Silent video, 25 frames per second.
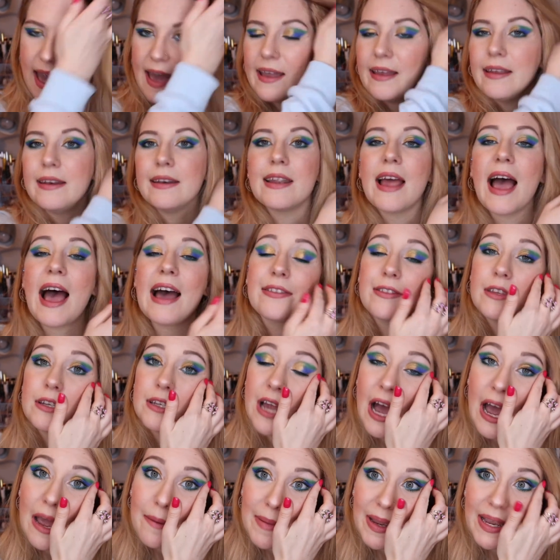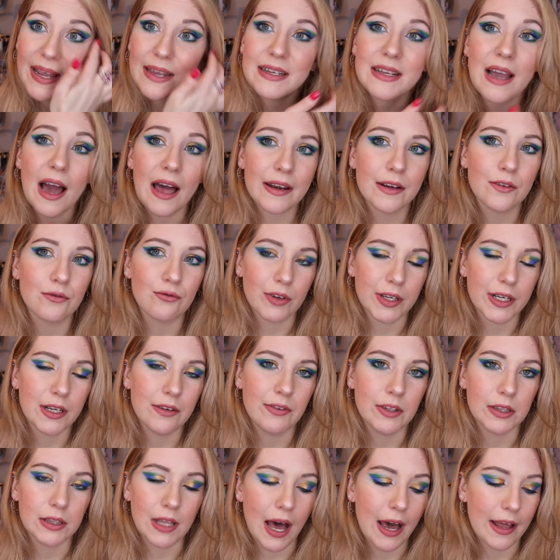And at the time I had gotten rid
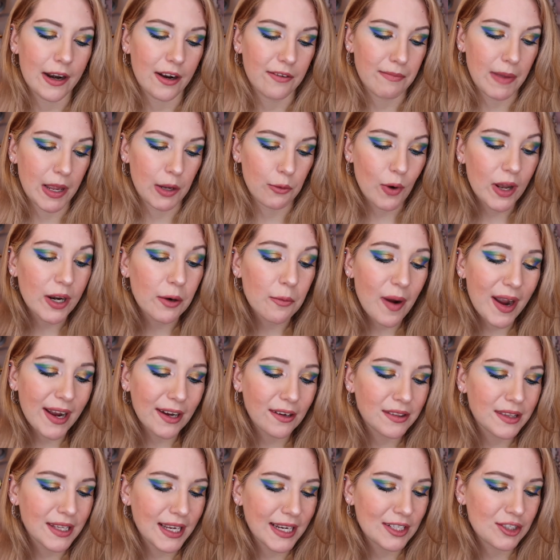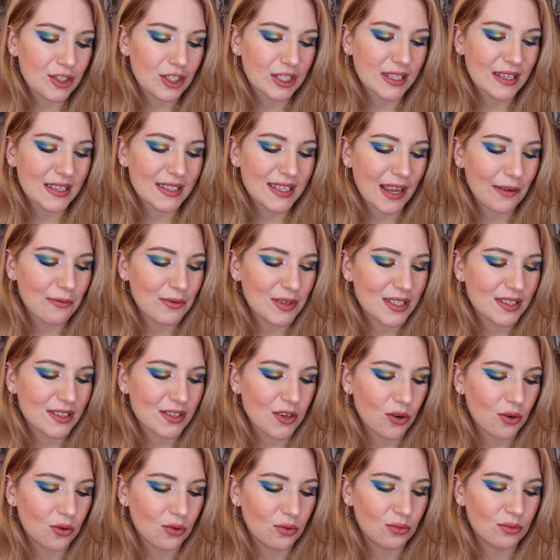of a lot of my Wet n Wild things just because I was
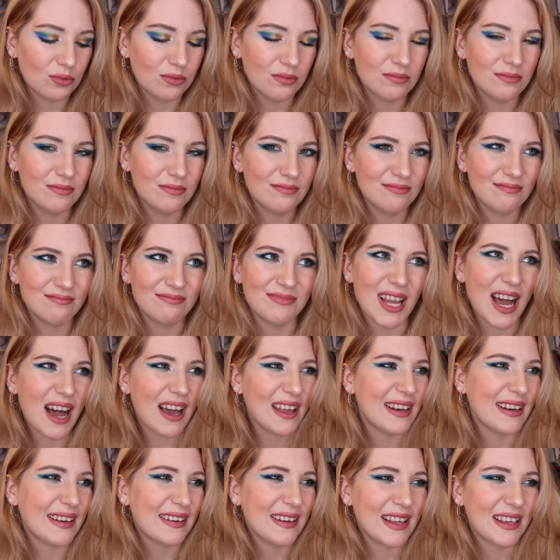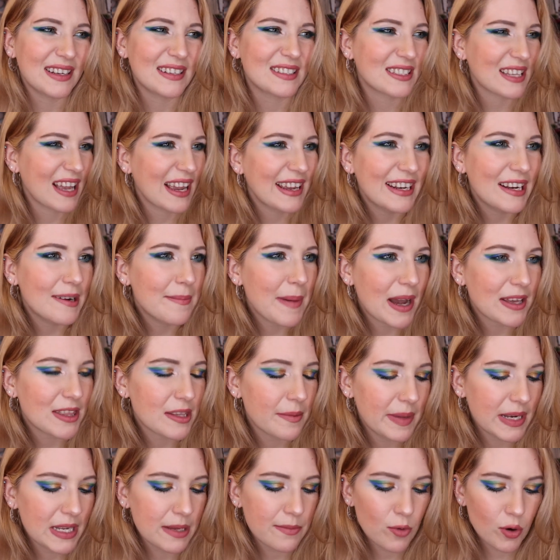so not excited about
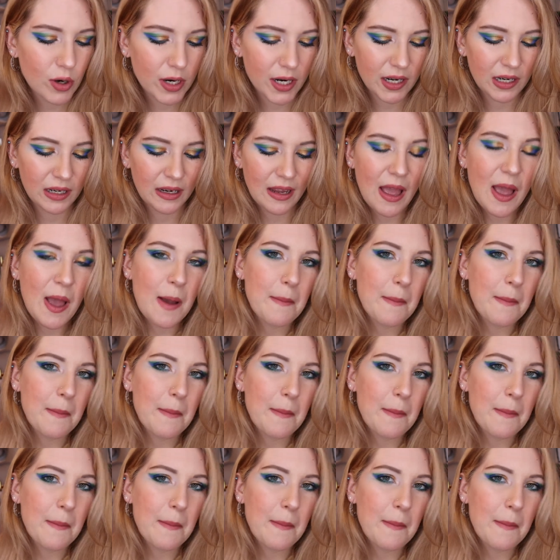them anymore.